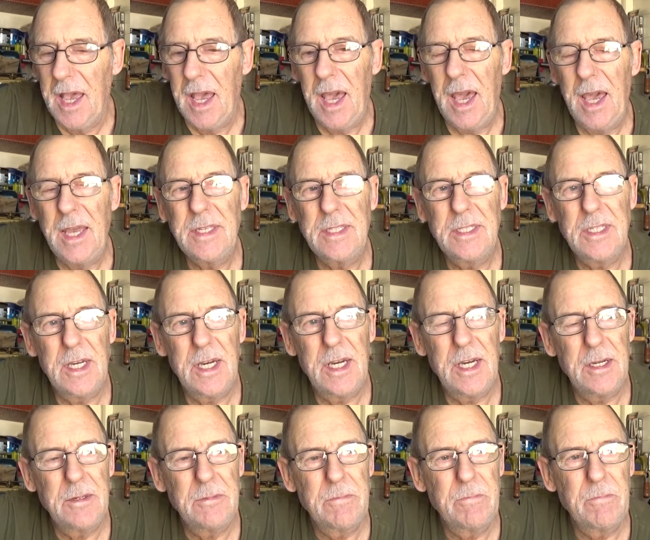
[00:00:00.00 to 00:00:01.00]

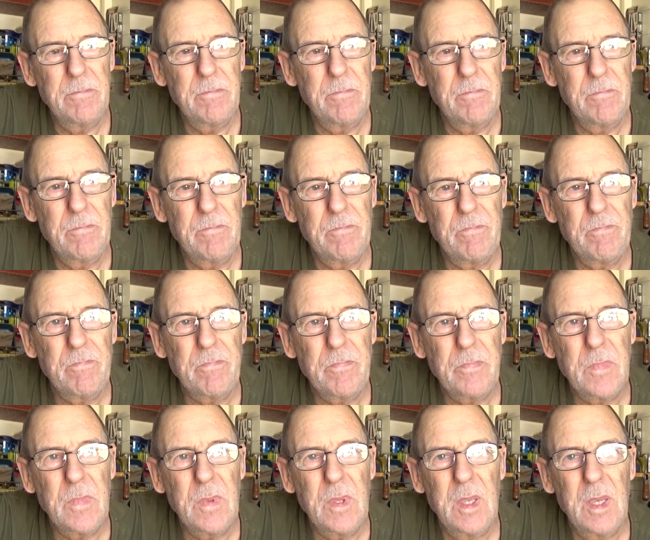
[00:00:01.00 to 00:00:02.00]
And
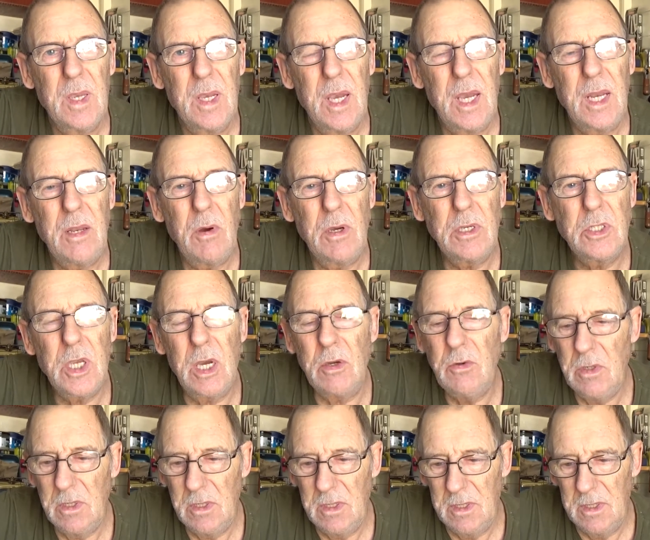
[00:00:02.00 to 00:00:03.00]
anyway, so
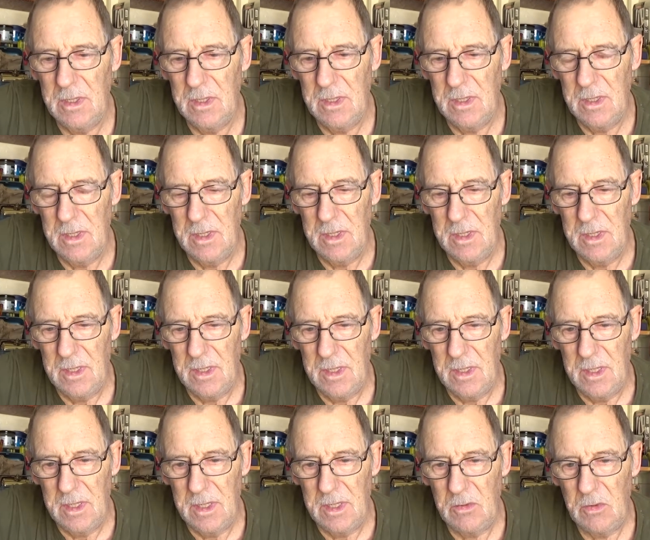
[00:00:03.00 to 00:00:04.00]

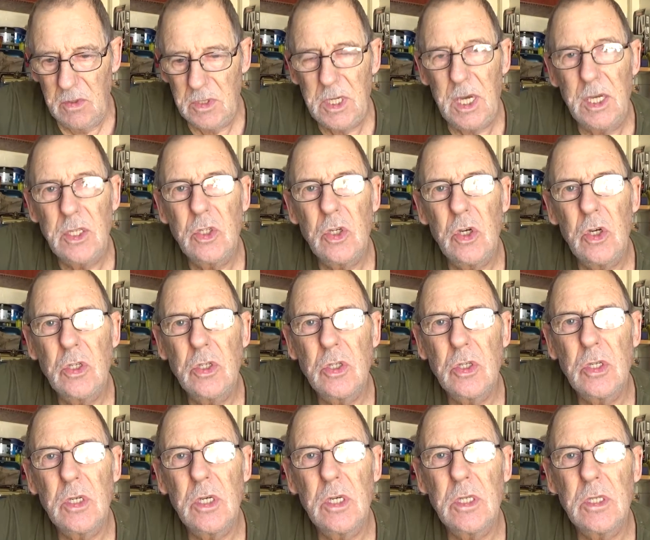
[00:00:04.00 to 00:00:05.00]
we take turns
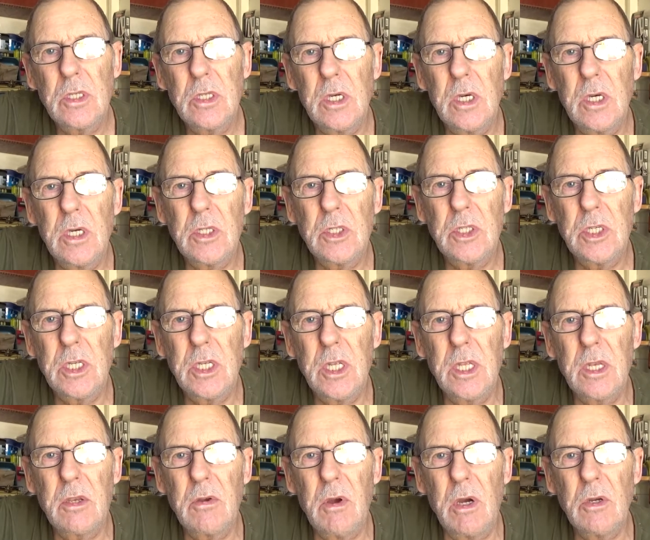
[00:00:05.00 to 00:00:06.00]
at sitting in
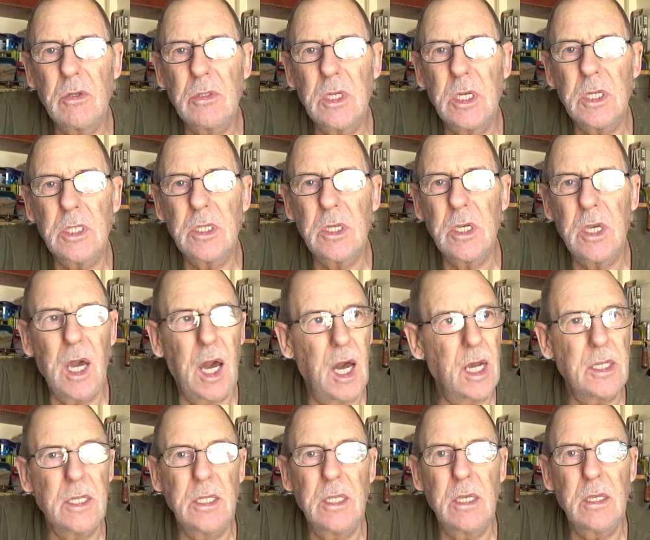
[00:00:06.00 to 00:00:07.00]
the crow's nest and
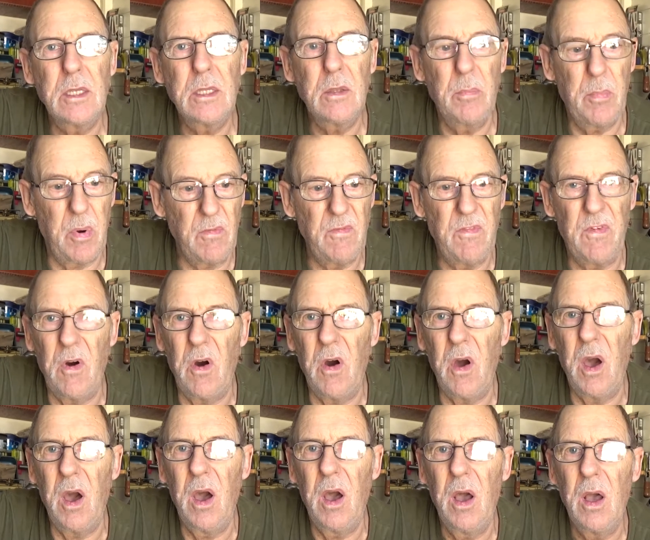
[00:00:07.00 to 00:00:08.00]
guarding the
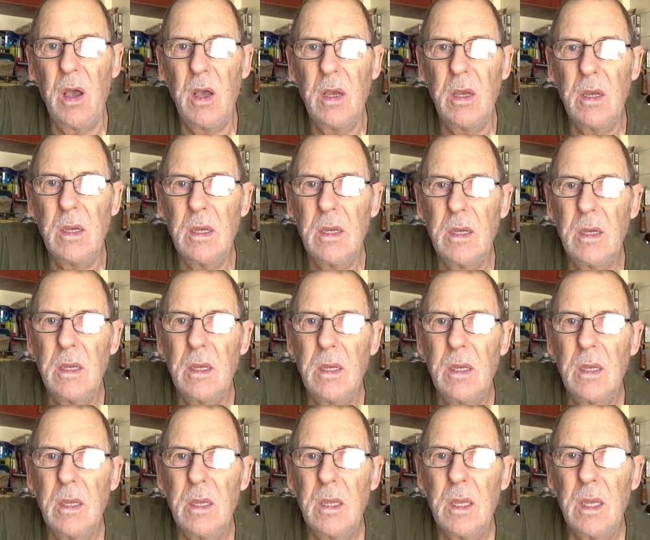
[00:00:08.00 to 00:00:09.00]
bonfire.
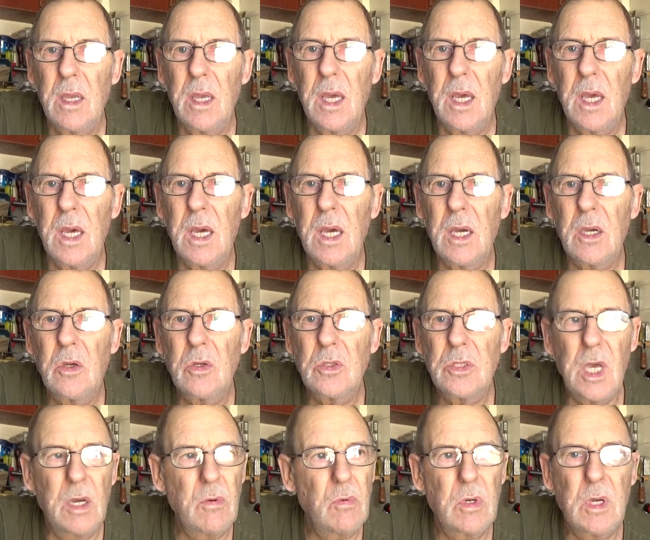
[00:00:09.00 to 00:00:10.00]
Because
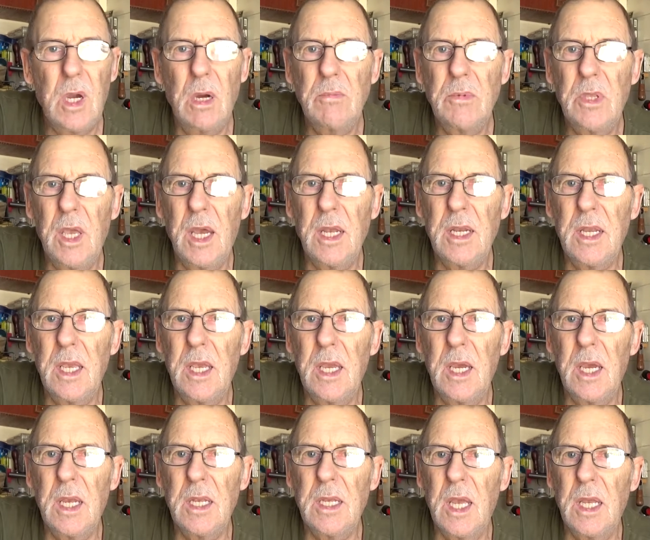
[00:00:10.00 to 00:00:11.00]
they would come down here
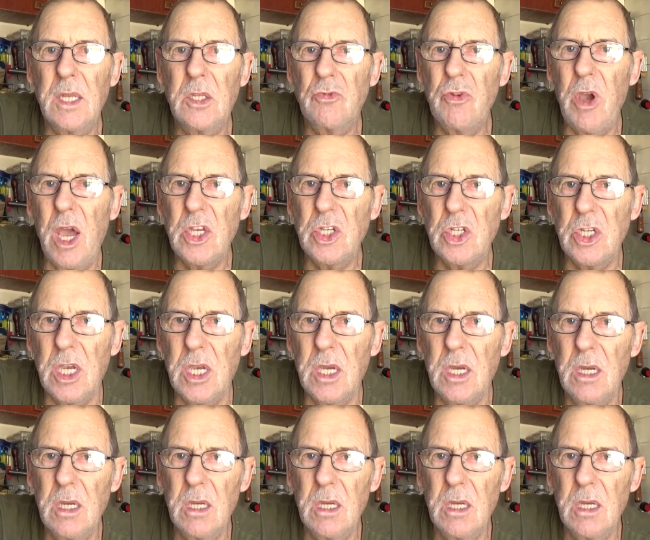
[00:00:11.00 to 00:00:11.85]
and they'd trash it.